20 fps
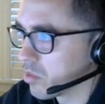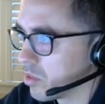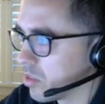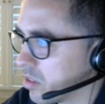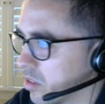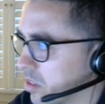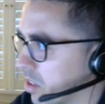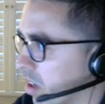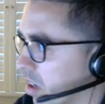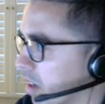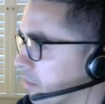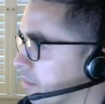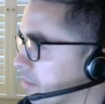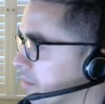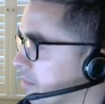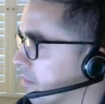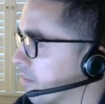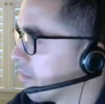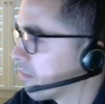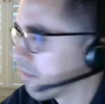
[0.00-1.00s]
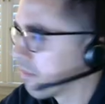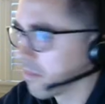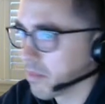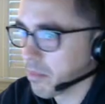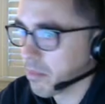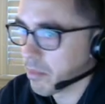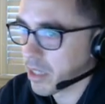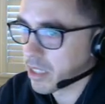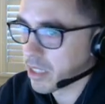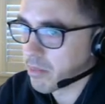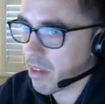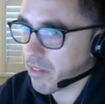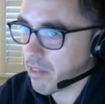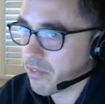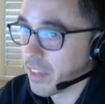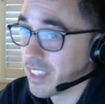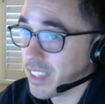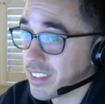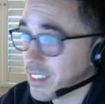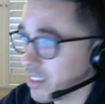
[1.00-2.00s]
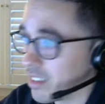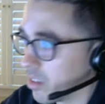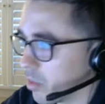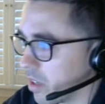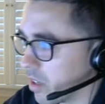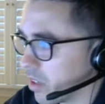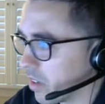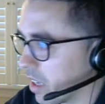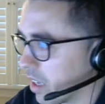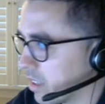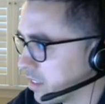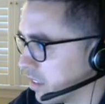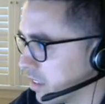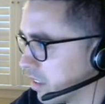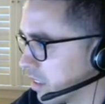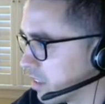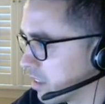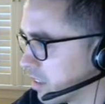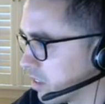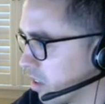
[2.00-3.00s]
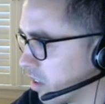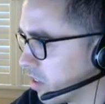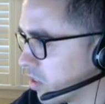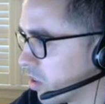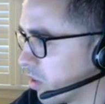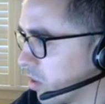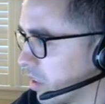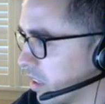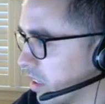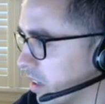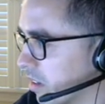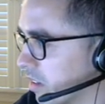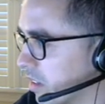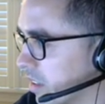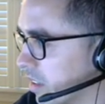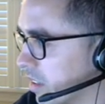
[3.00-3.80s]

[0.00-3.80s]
Sorry, because my face is in the way. You can't see this, so I'll show it here.